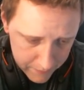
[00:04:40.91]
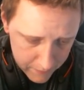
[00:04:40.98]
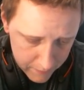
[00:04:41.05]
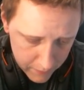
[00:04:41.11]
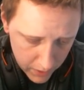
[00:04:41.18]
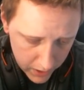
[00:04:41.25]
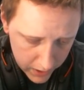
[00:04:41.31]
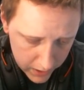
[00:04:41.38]

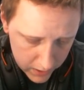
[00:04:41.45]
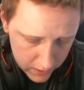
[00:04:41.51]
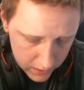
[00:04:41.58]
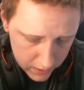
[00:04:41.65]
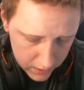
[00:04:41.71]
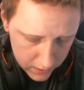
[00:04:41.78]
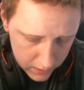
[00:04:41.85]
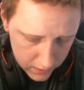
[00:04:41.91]
But
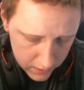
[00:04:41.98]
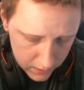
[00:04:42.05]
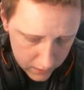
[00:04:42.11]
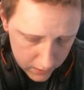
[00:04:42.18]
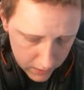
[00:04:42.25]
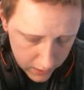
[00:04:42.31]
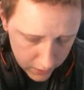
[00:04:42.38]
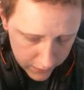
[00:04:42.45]

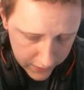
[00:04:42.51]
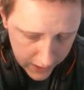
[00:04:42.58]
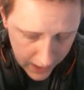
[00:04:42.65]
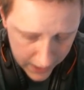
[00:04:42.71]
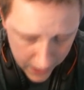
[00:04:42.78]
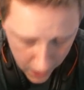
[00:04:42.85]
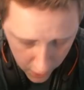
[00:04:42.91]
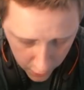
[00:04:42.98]
little did I
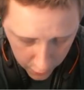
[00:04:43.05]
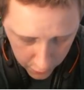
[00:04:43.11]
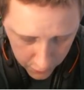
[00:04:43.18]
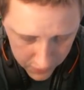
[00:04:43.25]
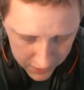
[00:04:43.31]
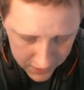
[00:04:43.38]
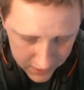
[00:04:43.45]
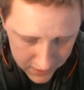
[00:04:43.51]
know,
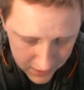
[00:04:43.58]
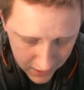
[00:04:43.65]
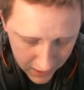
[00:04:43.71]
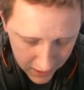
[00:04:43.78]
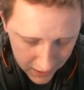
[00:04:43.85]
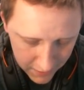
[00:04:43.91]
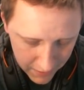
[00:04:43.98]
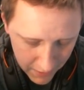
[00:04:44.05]

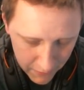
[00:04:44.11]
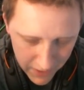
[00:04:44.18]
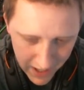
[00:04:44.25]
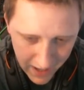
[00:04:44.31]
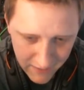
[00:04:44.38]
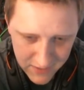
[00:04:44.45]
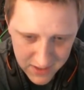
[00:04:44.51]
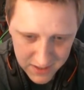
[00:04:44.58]
I would
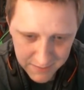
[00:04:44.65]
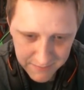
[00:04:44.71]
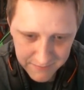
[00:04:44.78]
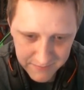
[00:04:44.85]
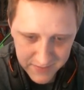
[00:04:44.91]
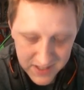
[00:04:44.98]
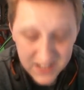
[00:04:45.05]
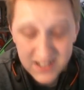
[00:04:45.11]
have
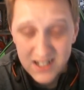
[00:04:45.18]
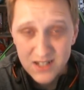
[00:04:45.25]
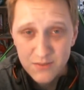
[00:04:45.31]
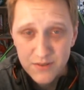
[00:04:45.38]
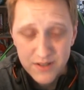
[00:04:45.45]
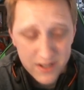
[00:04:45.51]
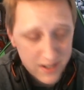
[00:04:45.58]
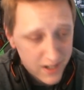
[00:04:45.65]
some success
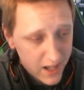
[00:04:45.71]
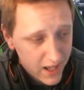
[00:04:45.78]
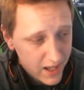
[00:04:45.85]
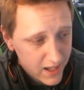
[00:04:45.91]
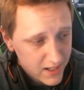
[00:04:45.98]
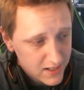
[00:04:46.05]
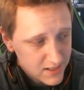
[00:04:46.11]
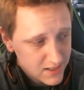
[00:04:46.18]
with it.
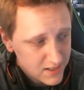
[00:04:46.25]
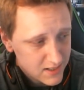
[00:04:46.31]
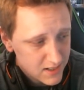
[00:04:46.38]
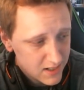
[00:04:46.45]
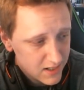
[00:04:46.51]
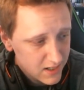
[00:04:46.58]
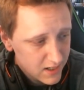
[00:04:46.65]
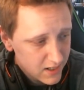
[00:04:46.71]
And
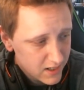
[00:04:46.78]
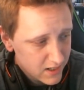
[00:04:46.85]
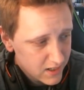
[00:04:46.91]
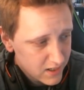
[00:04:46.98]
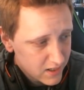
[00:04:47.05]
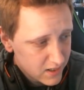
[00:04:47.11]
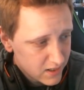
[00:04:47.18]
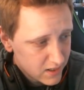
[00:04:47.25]

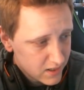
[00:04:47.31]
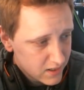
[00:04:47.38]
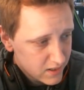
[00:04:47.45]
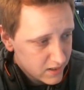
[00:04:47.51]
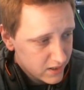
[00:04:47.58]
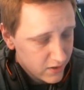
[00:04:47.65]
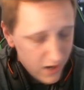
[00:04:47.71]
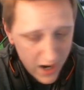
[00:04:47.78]

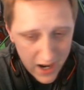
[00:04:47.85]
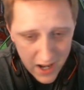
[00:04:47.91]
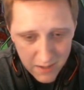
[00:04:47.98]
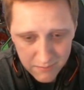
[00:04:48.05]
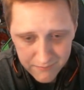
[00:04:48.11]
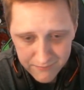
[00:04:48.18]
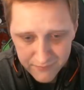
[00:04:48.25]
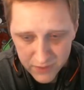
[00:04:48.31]
here I
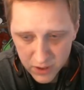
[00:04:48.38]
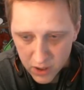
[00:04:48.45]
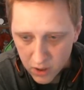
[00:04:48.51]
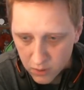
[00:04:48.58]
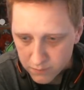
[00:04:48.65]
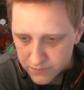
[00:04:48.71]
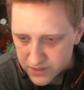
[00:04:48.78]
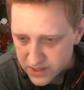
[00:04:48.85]
am,
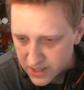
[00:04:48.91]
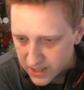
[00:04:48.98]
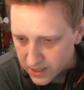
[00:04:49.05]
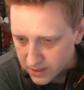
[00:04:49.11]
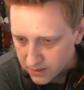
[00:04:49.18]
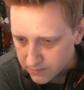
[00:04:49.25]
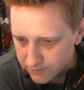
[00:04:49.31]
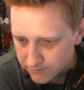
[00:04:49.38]
I'm
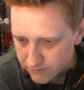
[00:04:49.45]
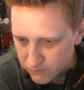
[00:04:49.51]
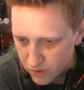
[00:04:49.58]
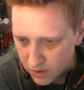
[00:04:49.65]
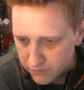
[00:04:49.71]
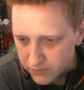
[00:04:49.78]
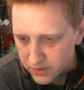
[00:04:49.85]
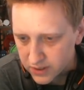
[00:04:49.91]
sitting
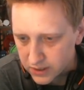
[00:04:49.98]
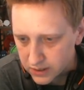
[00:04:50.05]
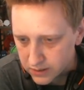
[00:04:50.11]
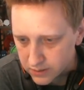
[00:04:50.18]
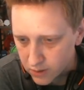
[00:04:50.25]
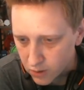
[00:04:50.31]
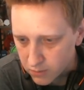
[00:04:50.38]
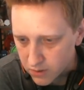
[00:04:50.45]

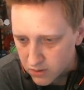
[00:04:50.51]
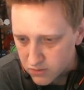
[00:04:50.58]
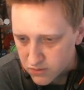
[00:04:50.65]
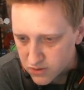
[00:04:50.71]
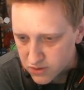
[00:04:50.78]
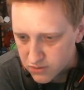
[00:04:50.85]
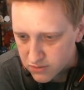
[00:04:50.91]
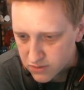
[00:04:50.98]
roughly
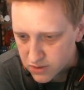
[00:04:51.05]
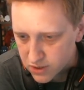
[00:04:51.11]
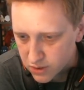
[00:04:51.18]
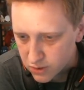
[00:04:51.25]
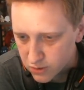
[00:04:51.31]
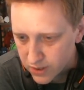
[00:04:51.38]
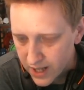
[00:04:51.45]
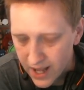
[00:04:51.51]
almost
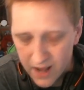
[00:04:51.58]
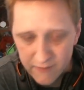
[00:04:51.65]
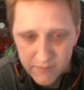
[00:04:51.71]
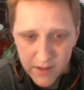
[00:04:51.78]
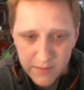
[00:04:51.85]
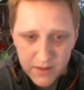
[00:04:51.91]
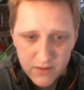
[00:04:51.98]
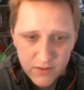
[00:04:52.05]
2.5,
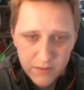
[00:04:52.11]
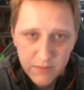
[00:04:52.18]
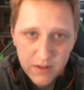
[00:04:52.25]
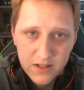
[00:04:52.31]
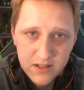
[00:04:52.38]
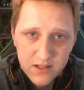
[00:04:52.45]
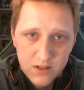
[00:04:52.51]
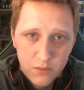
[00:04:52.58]
maybe 3
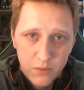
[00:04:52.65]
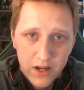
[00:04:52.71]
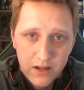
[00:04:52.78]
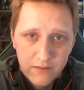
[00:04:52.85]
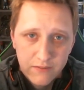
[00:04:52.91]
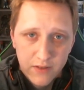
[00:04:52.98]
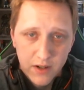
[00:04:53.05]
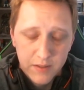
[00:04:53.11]
months
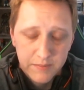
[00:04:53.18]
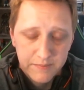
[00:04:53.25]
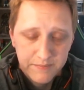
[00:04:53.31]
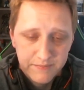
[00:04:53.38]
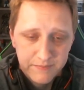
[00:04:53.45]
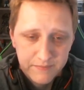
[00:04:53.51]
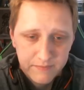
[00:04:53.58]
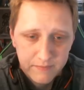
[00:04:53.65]
away
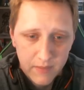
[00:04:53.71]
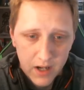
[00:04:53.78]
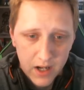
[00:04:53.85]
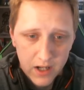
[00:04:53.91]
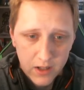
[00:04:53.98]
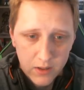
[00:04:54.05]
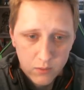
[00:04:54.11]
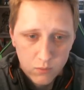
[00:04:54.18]
from
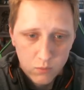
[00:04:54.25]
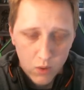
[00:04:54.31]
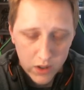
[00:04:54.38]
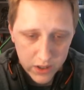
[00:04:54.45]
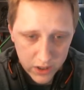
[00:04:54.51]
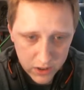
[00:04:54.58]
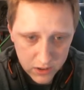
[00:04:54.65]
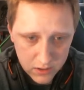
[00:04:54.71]
my 1
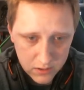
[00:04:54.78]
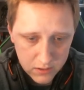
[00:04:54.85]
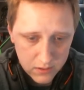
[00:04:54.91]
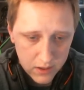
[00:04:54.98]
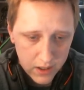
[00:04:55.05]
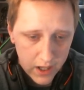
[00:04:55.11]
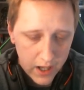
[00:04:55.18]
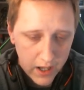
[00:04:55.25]
year.
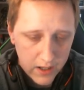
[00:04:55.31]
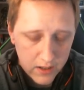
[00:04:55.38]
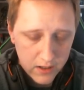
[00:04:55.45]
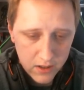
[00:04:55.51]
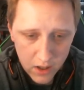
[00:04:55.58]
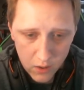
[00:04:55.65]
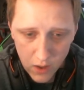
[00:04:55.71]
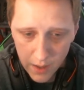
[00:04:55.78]
And,
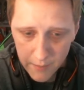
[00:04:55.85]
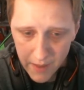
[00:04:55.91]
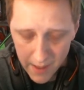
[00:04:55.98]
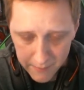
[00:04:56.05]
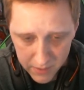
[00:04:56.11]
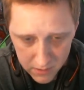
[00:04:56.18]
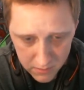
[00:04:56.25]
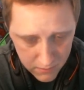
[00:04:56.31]
I'm
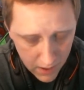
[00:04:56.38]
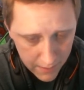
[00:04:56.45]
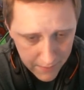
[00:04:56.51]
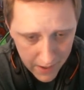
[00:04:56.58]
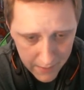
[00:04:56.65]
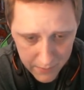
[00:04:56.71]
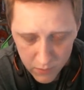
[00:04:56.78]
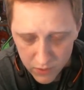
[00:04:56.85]
happy. I'm
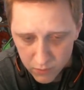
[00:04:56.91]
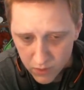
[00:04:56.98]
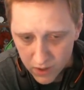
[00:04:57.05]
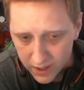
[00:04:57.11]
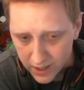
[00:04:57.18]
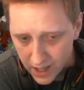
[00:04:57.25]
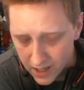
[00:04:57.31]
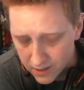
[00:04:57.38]
happy with what I
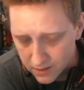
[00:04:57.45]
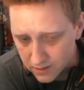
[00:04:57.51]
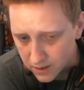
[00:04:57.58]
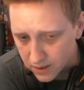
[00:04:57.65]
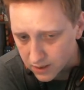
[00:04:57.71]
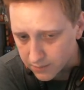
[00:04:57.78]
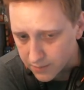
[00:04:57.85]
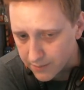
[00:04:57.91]
got.
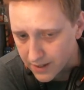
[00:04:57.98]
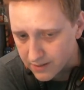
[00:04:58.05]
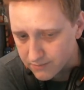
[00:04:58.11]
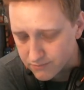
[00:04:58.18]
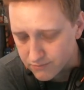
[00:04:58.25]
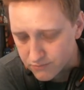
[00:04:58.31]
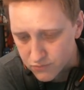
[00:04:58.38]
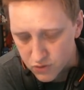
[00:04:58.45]
I'm at
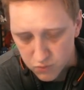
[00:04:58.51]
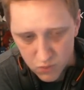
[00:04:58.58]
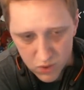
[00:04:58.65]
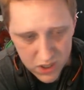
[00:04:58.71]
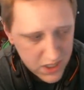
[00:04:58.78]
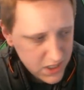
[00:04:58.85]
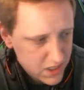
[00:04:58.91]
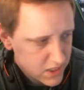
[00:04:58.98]

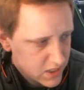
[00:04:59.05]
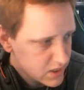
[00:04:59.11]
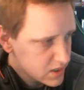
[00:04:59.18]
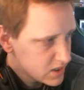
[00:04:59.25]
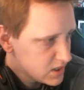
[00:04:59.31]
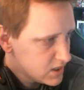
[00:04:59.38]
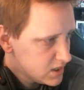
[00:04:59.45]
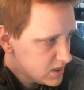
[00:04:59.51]
20,
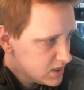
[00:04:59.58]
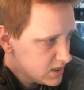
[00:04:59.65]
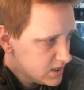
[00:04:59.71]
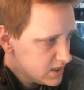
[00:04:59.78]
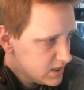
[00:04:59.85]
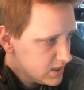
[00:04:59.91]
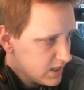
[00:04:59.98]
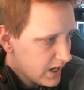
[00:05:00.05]

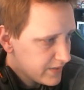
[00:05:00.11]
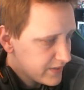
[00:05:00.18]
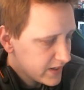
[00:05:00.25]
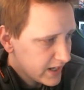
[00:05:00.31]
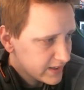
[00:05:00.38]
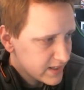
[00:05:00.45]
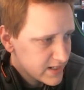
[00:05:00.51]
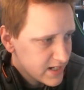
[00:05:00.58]
I think
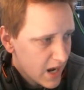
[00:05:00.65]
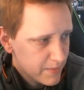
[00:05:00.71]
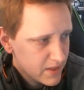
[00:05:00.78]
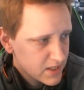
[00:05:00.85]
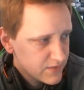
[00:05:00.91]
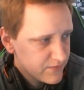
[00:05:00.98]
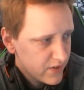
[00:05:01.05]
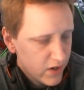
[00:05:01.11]
at the time of
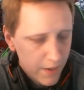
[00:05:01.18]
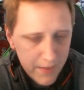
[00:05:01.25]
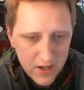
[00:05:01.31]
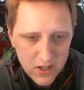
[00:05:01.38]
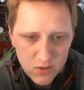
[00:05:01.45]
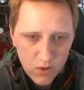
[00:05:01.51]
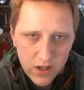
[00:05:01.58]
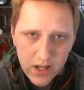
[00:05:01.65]
this video I'm at
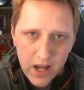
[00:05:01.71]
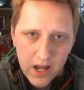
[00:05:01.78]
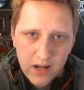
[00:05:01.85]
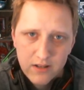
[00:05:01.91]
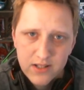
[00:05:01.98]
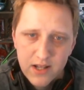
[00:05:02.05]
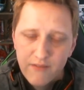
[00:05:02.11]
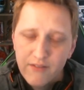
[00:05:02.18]

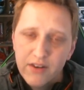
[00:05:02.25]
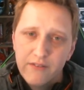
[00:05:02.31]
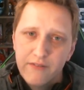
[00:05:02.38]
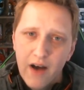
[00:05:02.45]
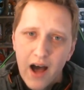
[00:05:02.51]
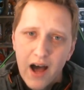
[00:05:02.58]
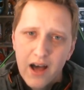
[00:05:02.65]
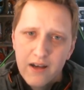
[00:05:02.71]

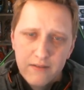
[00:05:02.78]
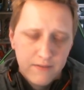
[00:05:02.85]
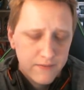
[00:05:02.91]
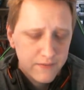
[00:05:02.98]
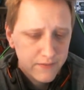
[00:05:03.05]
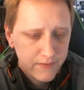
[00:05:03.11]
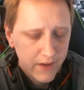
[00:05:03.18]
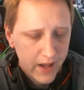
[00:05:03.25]
2875,
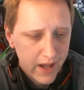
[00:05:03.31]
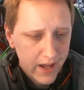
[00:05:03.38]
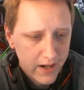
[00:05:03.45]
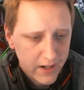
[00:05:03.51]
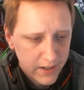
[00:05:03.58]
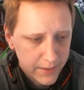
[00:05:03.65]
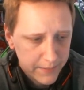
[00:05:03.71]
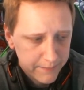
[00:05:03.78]
and
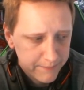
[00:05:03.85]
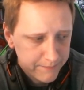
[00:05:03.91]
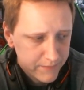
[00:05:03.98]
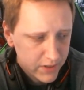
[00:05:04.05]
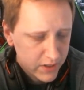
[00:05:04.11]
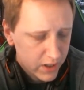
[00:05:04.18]
you